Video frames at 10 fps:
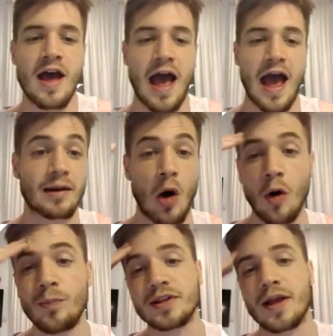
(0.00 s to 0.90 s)
And I'm
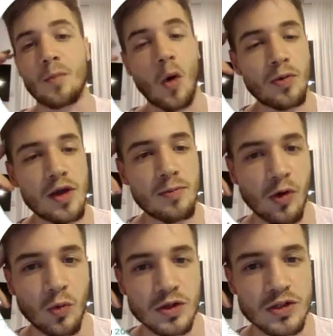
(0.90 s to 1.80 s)
hoping that more
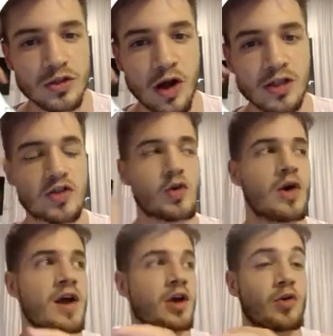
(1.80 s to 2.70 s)
people will start
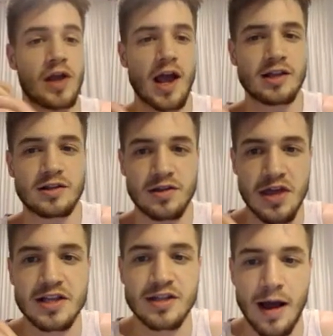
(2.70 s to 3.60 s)
to create
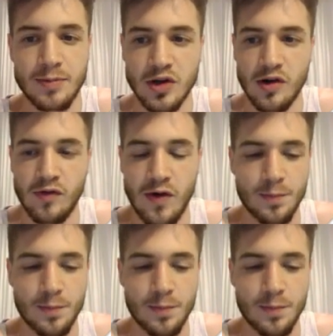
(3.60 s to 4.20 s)
these types of